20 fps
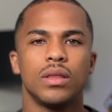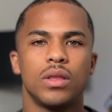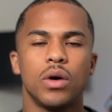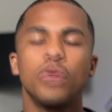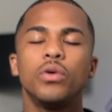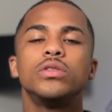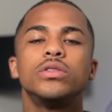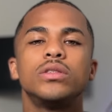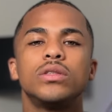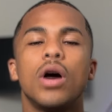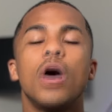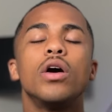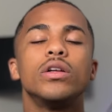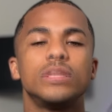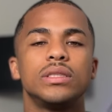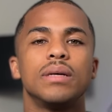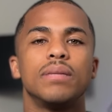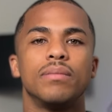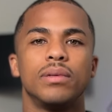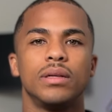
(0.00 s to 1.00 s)
Those thoughts
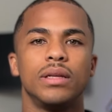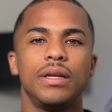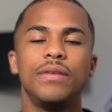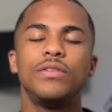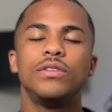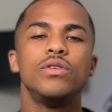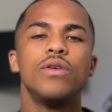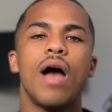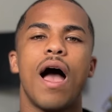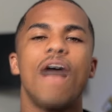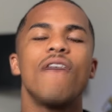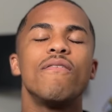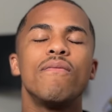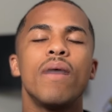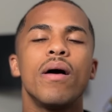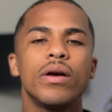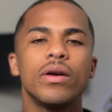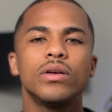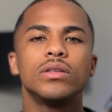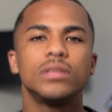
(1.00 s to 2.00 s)
and beliefs you have
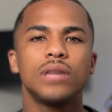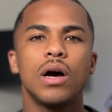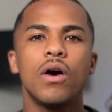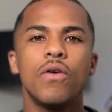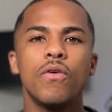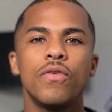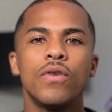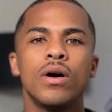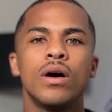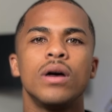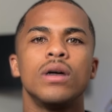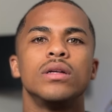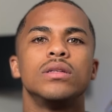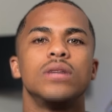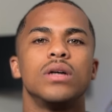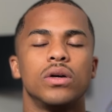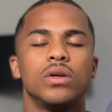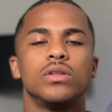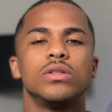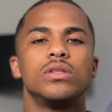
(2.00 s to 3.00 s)
about yourself
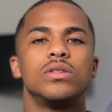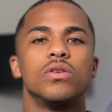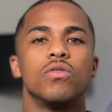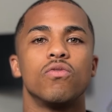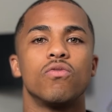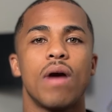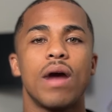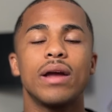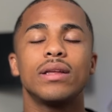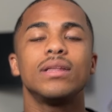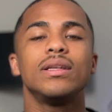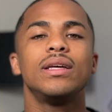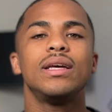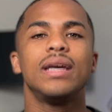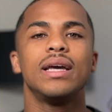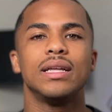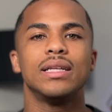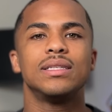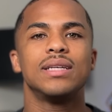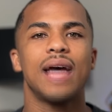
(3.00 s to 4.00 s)
turns directly
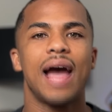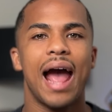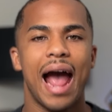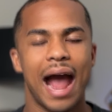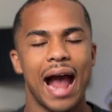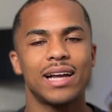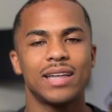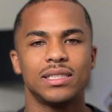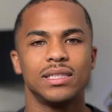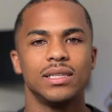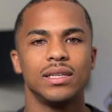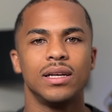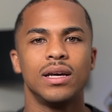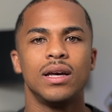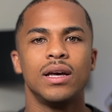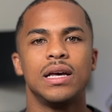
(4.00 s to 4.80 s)
into action.